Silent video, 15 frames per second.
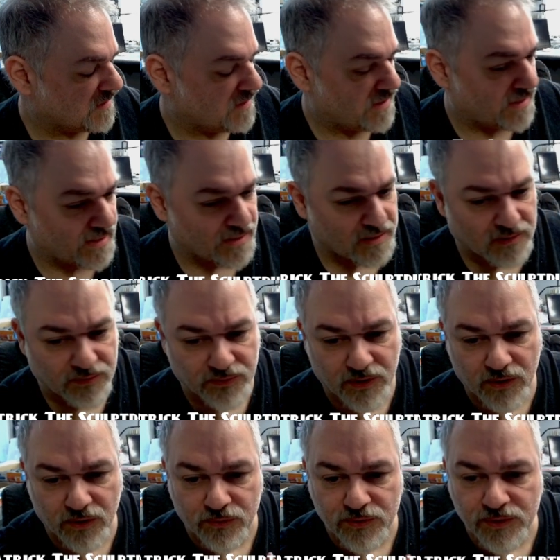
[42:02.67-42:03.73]
And include
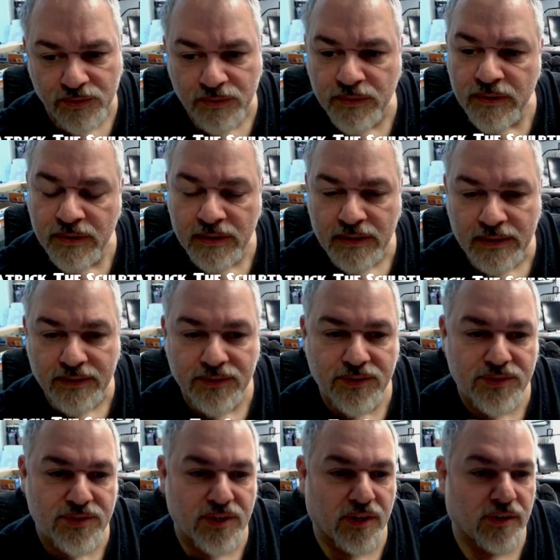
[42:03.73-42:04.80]
those.
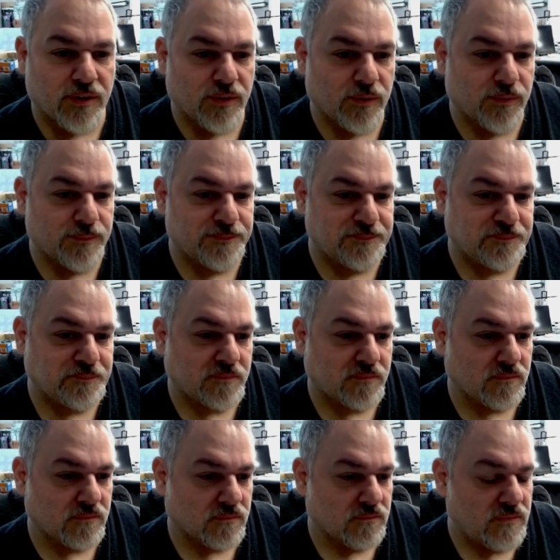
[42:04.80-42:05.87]
So,
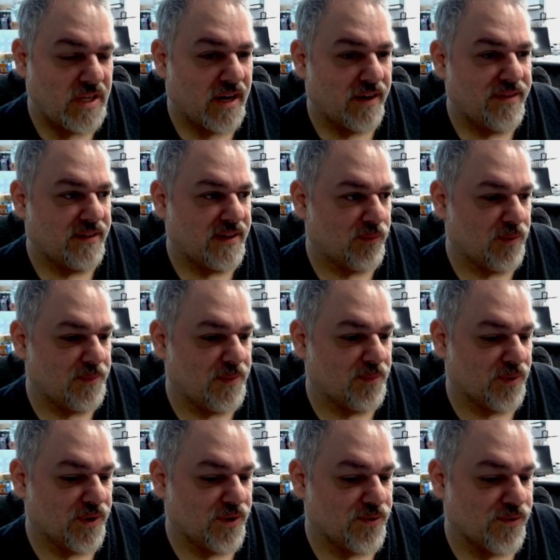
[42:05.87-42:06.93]
yeah, I think that would be
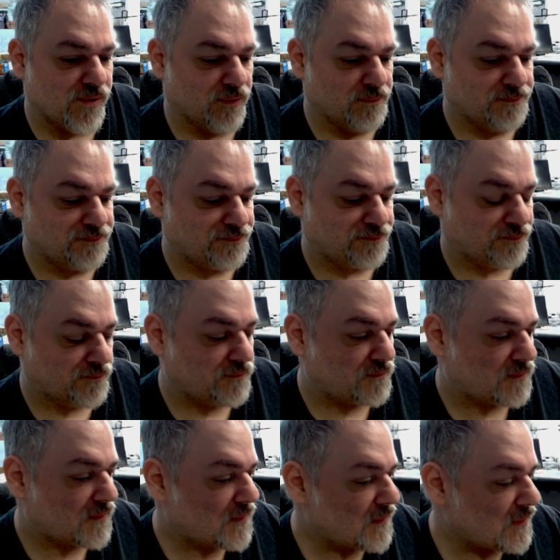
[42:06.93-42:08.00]
pretty cool.
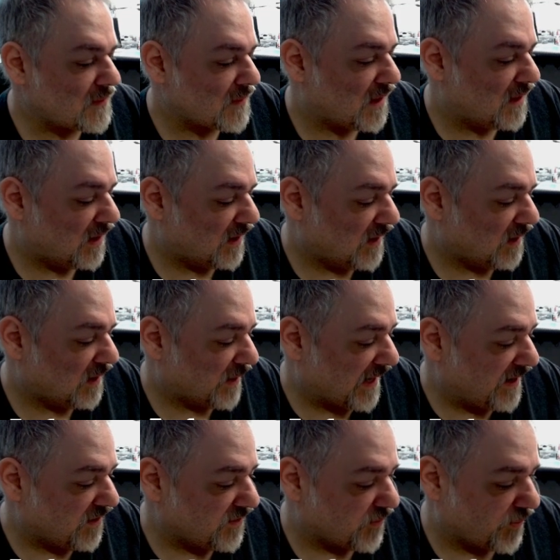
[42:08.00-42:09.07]
But I
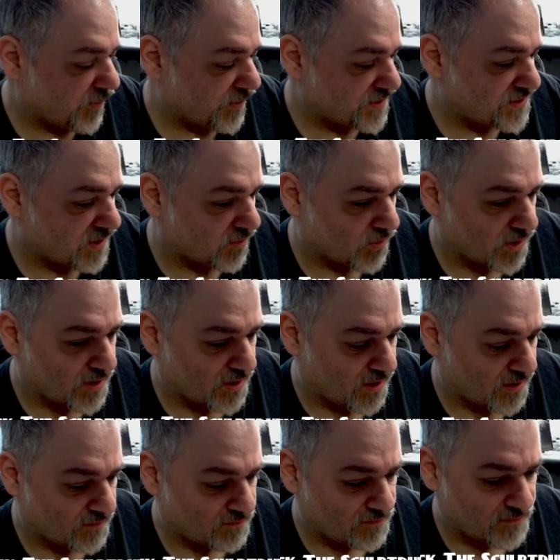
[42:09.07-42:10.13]
know that we want to start working
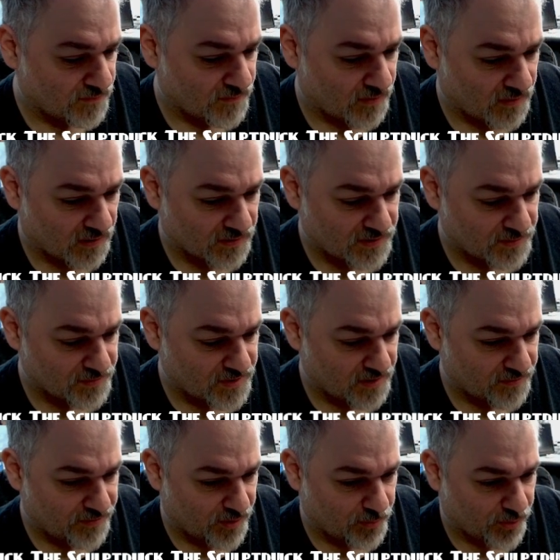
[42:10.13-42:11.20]
on some
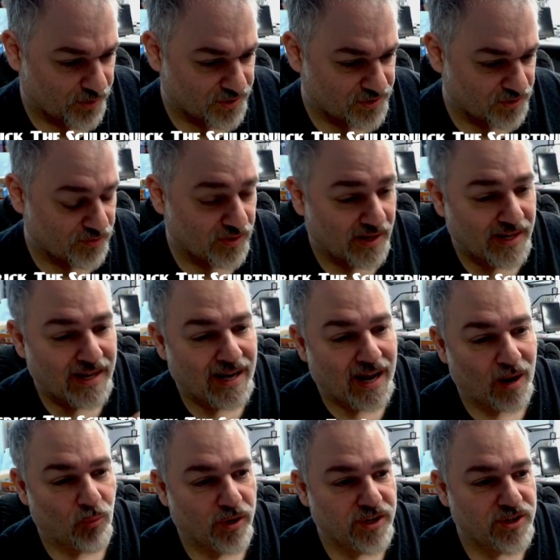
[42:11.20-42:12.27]
stuff here pretty soon. I
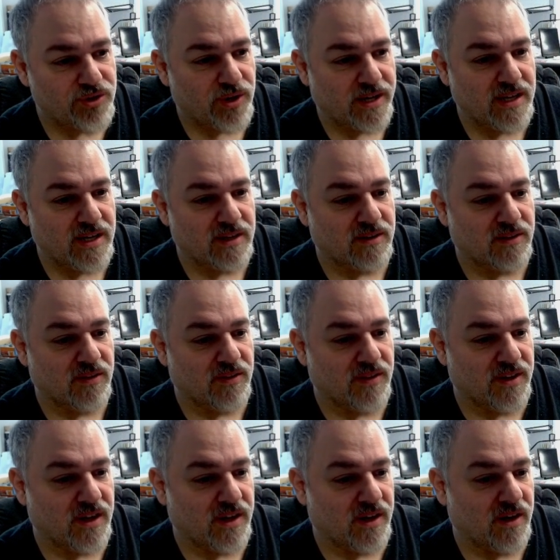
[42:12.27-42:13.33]
want to try to get
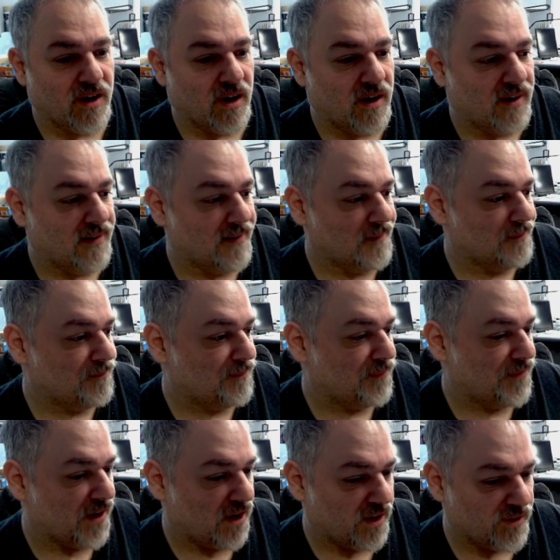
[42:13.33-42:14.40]
the On
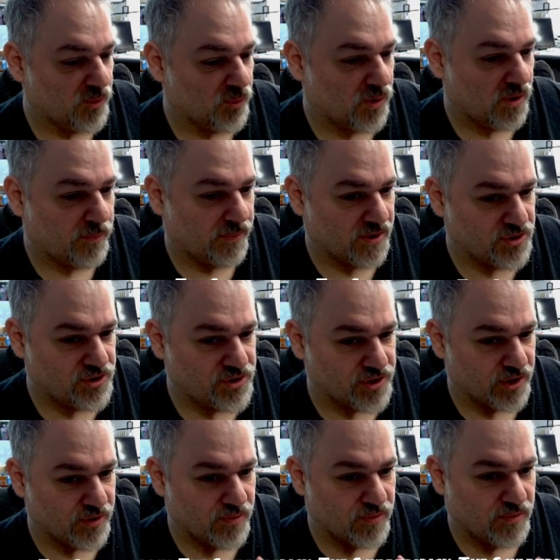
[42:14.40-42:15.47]
the Workbench
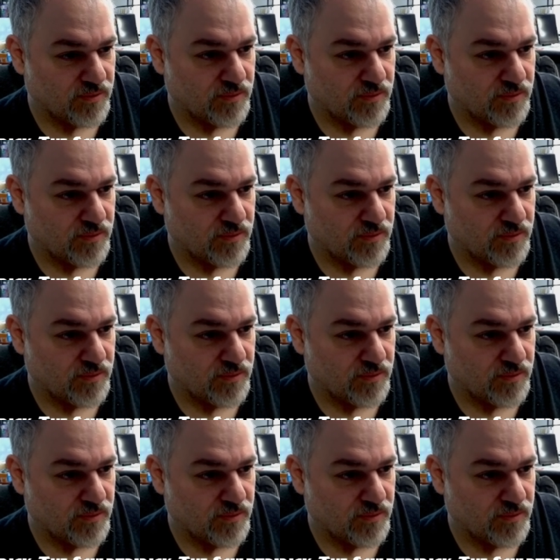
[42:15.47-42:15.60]
show